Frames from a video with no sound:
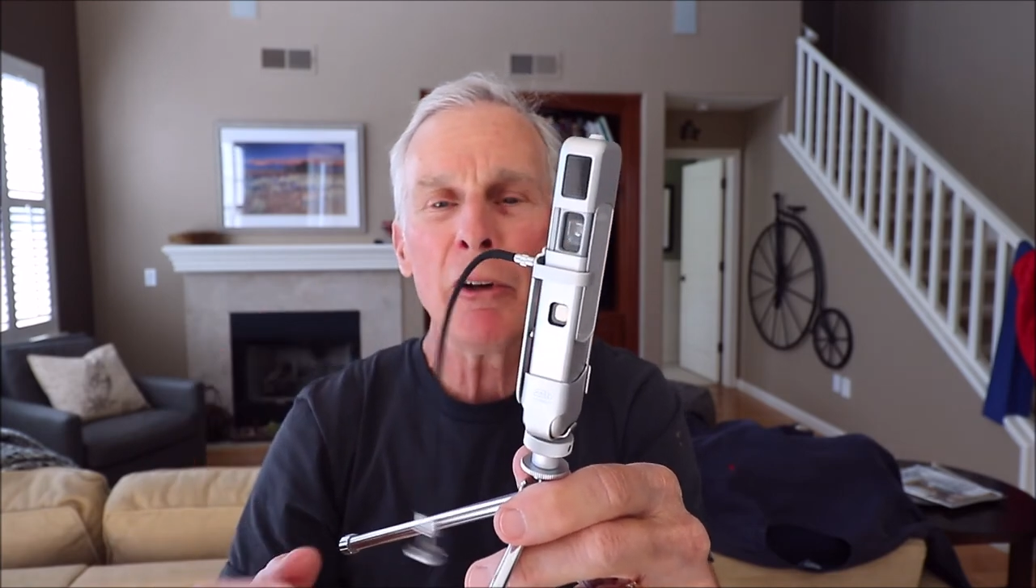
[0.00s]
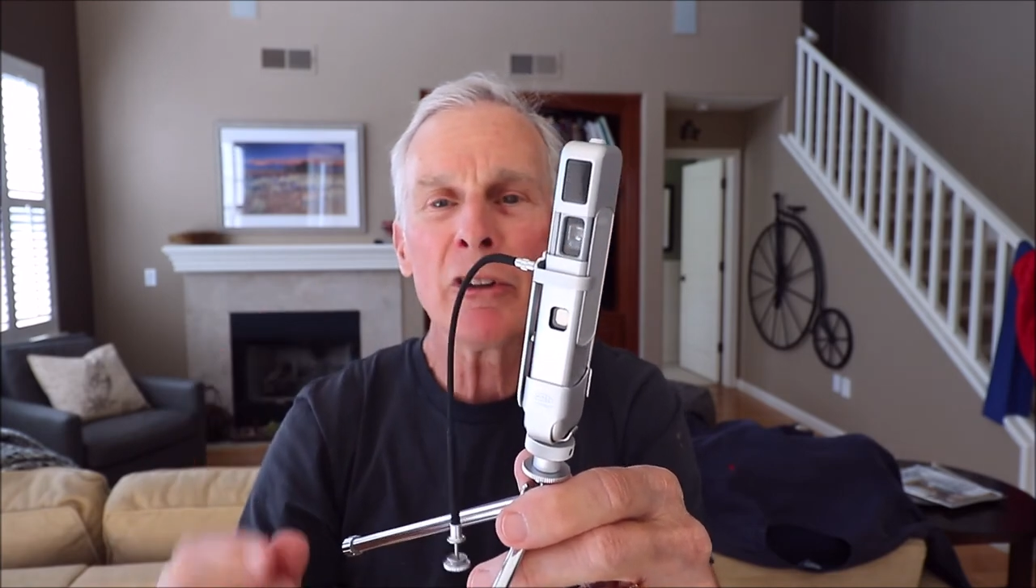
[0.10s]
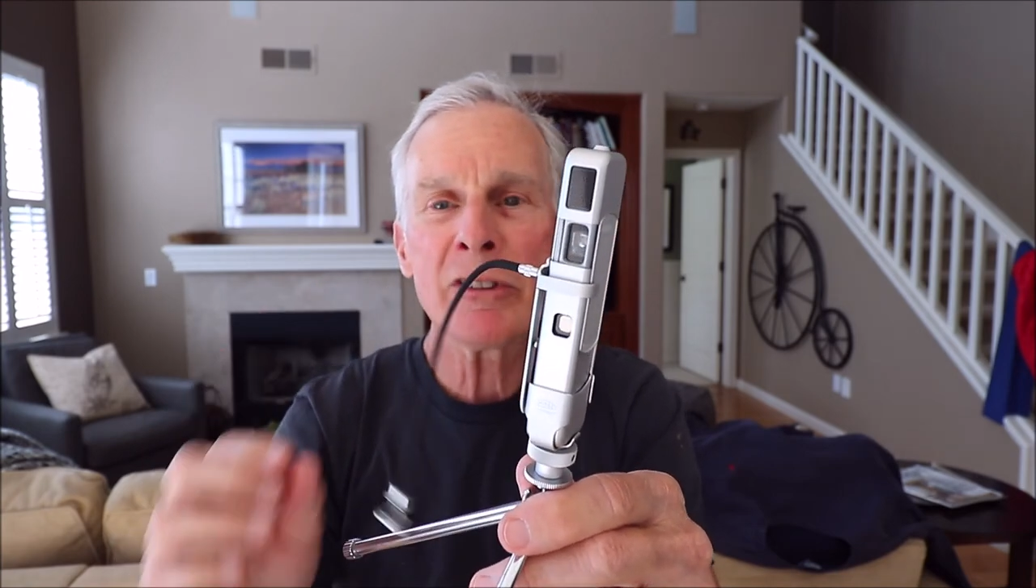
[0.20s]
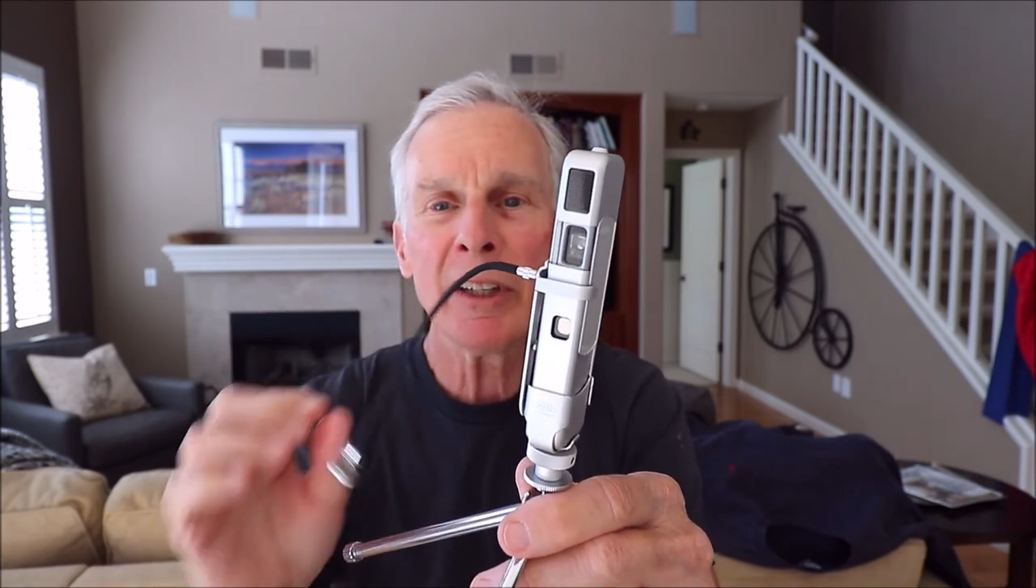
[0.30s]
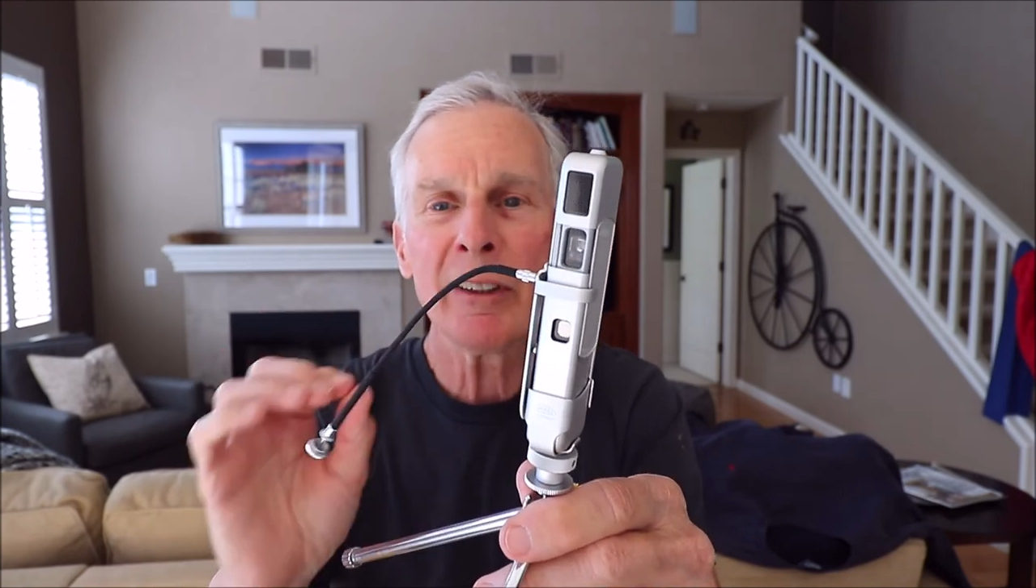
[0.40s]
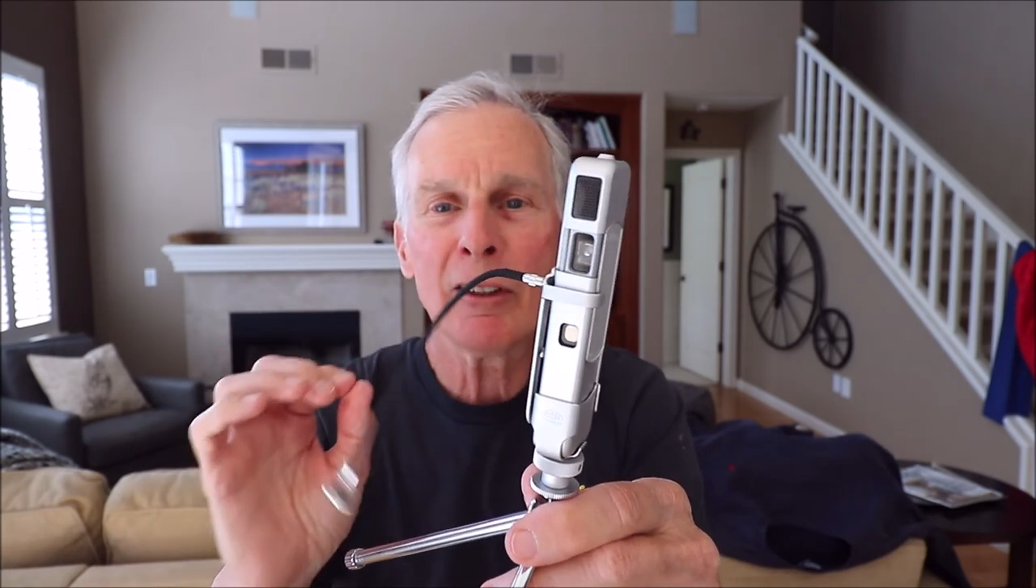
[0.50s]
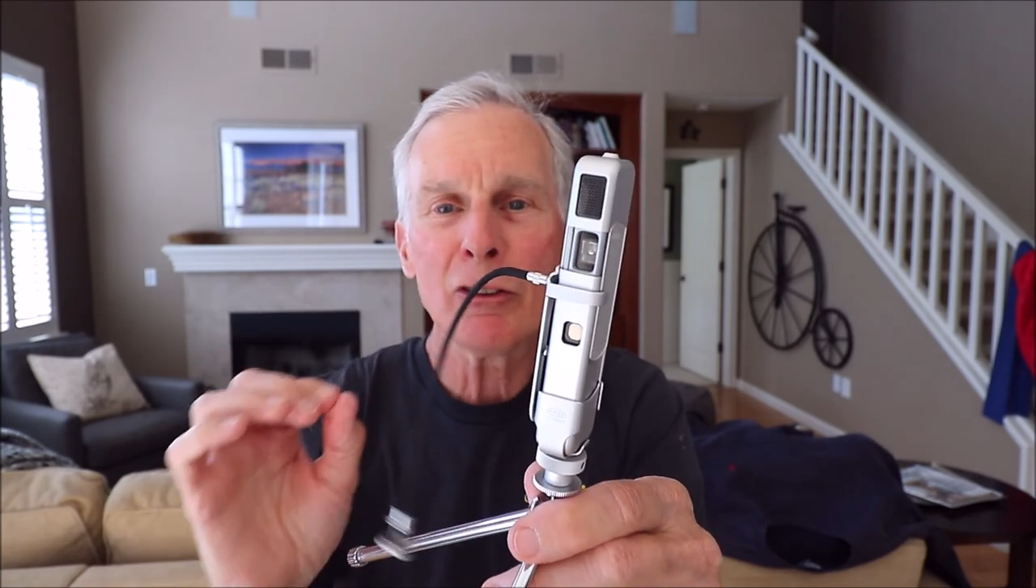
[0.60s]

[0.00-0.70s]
just that little